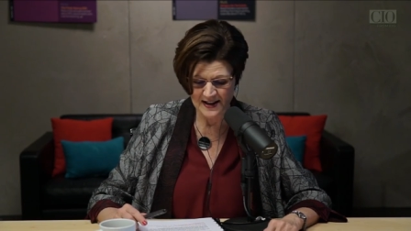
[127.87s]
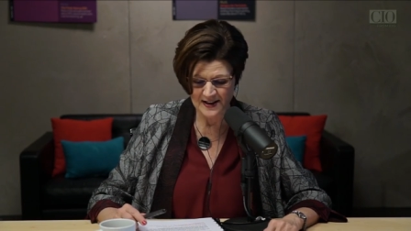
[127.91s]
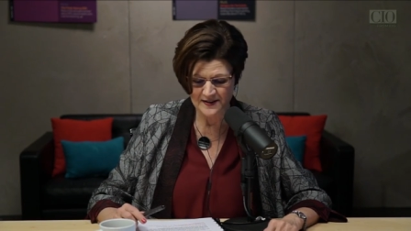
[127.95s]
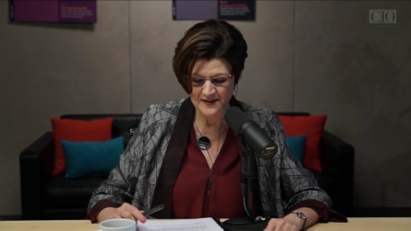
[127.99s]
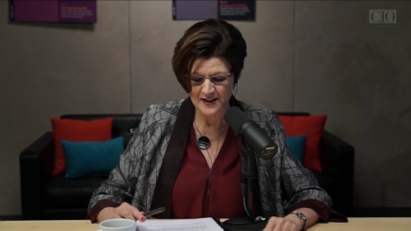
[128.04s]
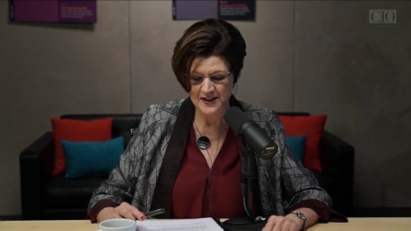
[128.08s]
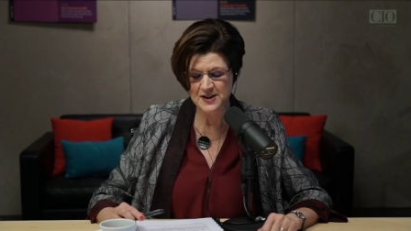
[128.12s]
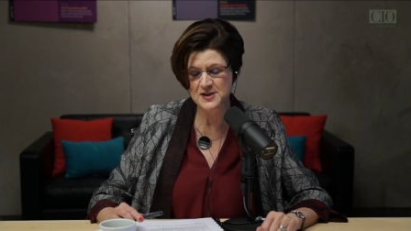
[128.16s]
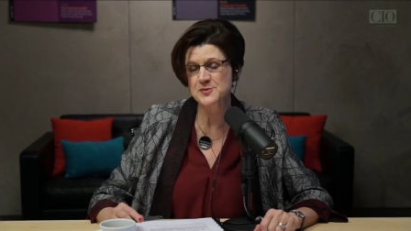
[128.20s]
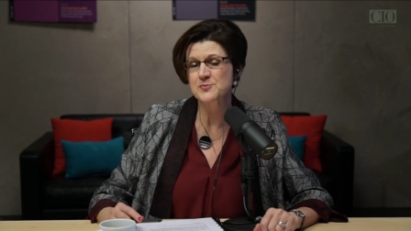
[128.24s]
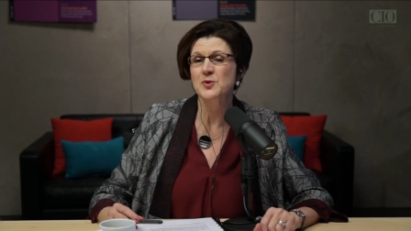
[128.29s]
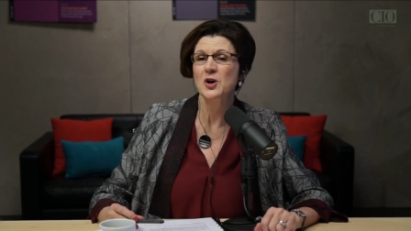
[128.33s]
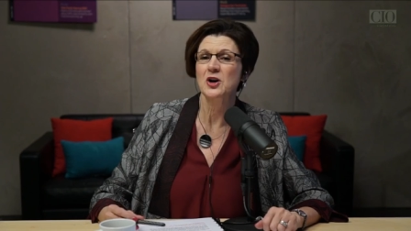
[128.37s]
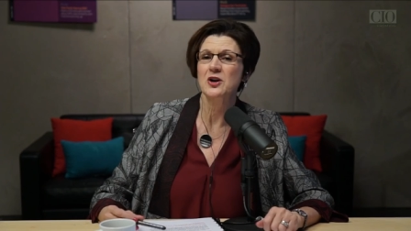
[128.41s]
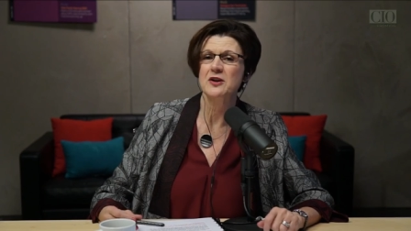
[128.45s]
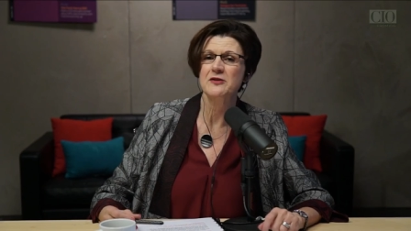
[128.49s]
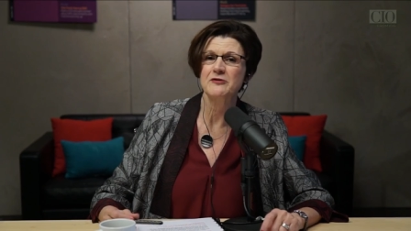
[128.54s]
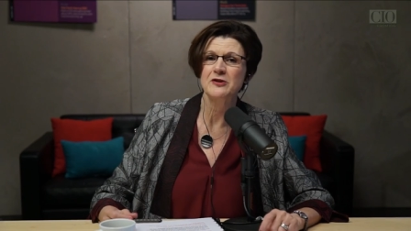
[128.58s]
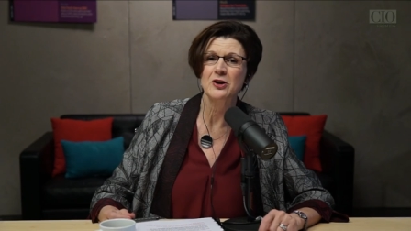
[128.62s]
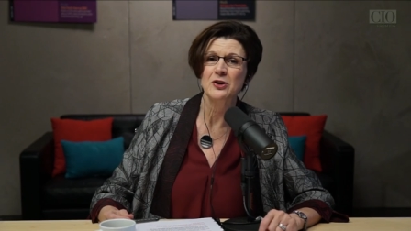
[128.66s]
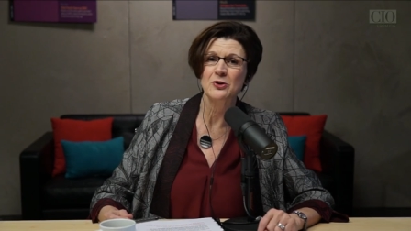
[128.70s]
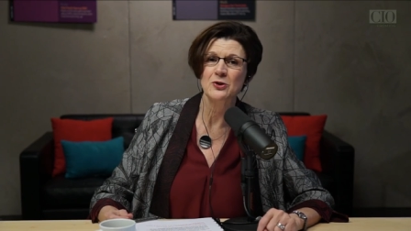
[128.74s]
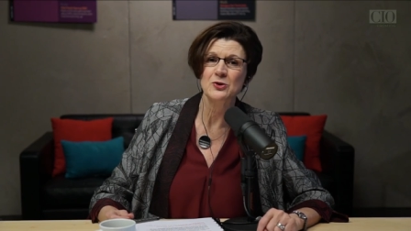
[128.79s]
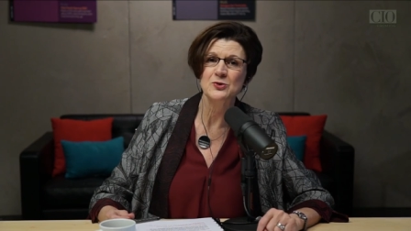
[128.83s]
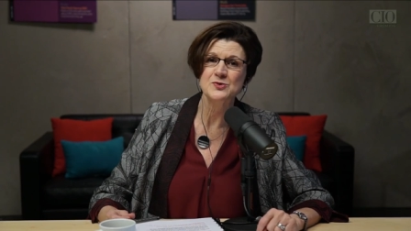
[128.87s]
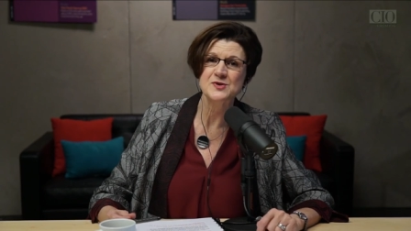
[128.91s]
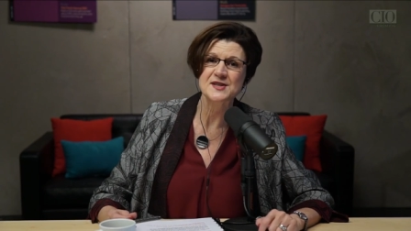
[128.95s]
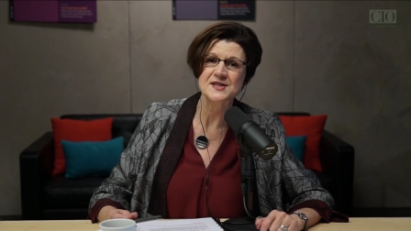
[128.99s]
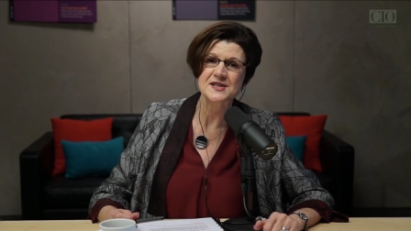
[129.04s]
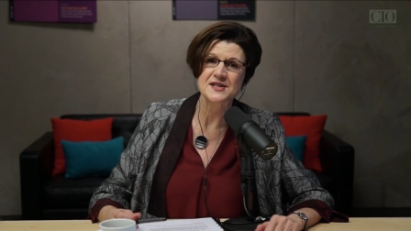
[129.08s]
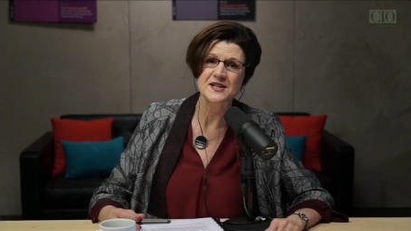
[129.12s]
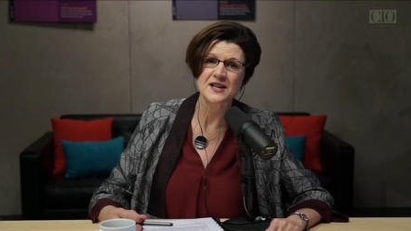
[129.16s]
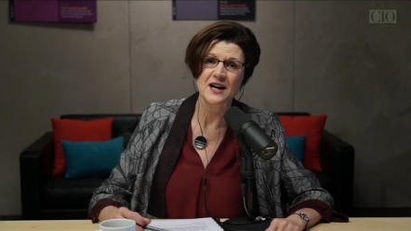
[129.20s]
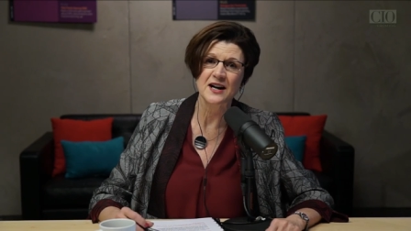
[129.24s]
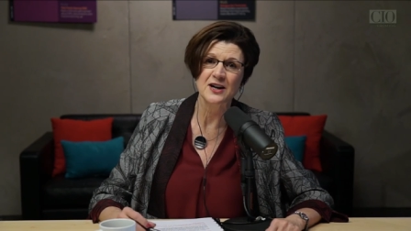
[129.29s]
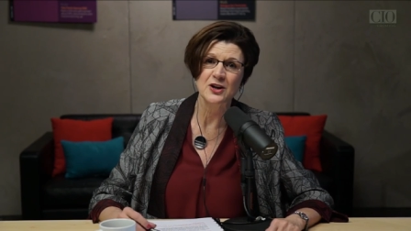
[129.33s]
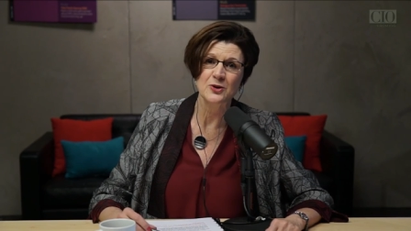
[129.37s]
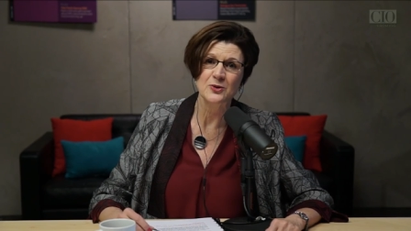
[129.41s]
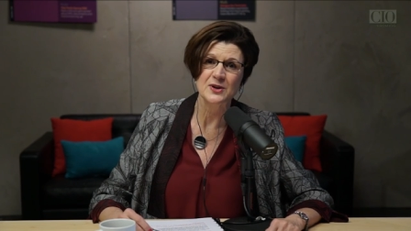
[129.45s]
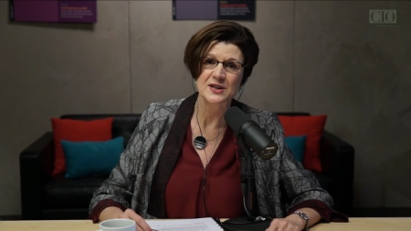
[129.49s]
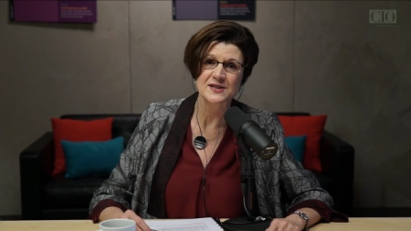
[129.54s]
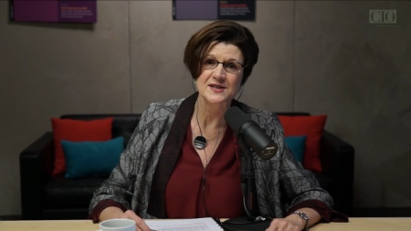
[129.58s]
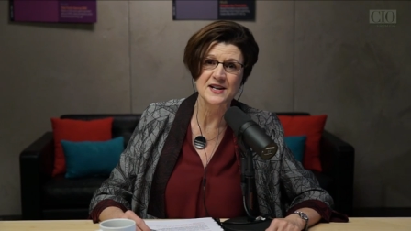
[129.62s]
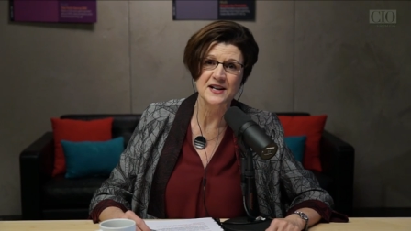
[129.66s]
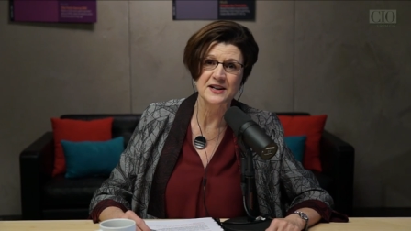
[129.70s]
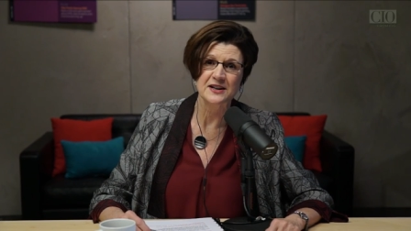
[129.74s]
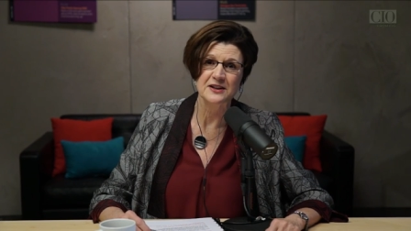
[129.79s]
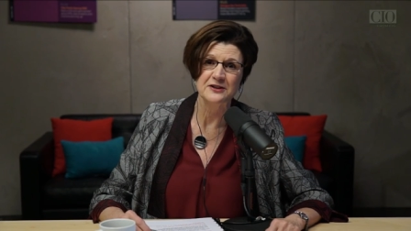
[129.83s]
that is part of our own CIO
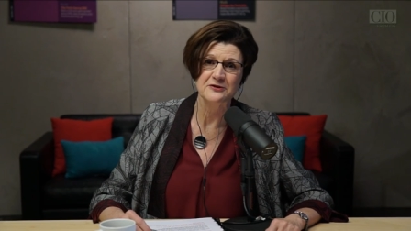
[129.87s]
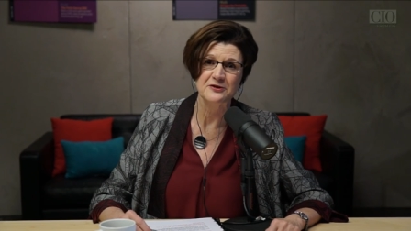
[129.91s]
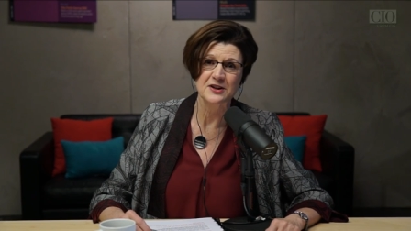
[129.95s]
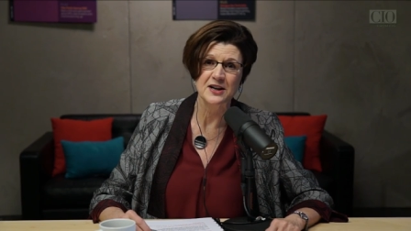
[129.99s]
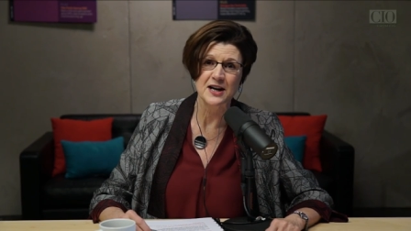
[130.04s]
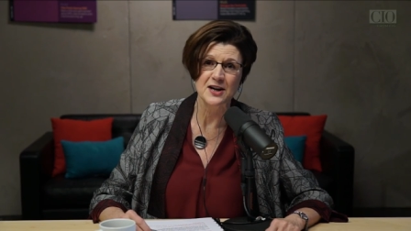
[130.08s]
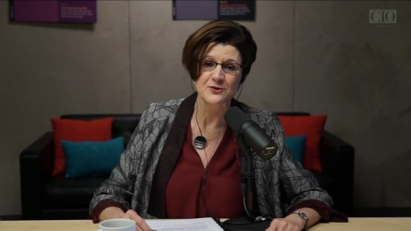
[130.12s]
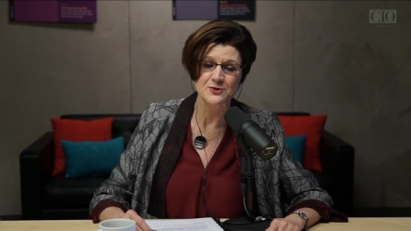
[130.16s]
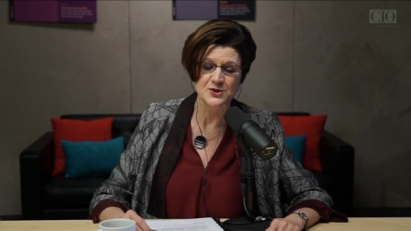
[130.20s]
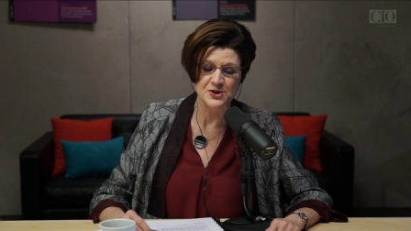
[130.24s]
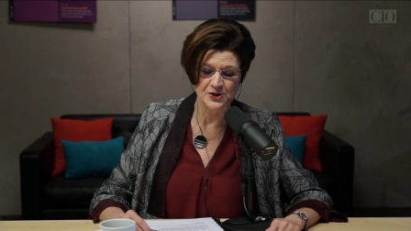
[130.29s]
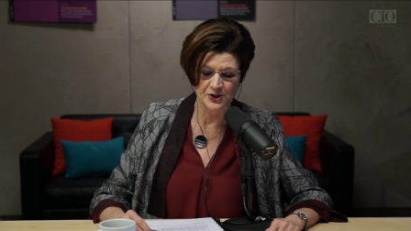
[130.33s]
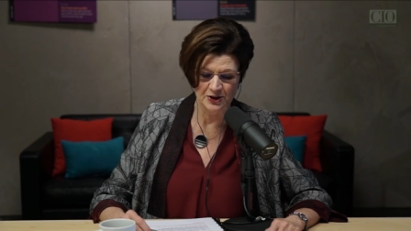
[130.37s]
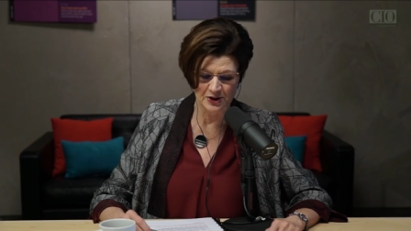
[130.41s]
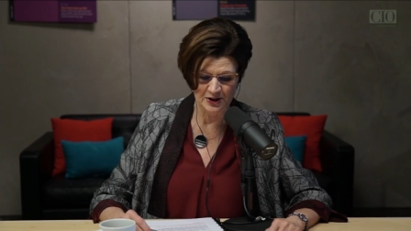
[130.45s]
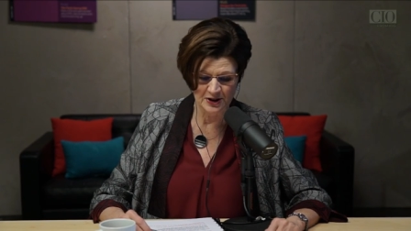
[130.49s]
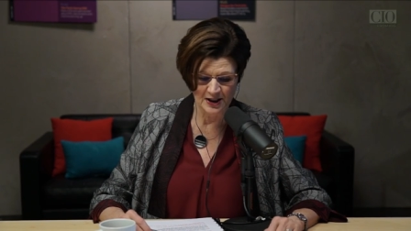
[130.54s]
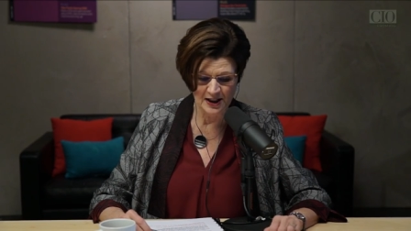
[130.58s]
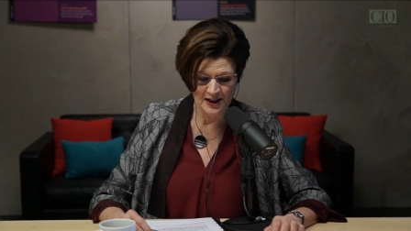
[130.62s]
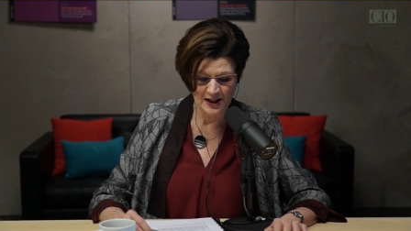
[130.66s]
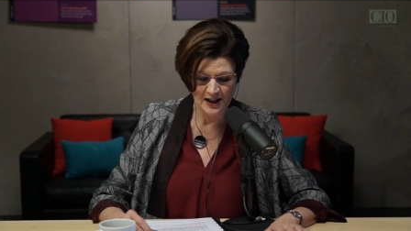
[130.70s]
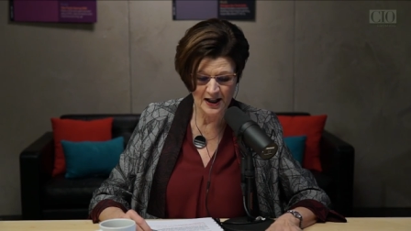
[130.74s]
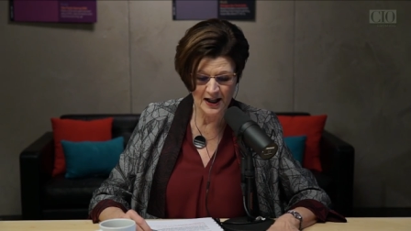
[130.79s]
Executive Council.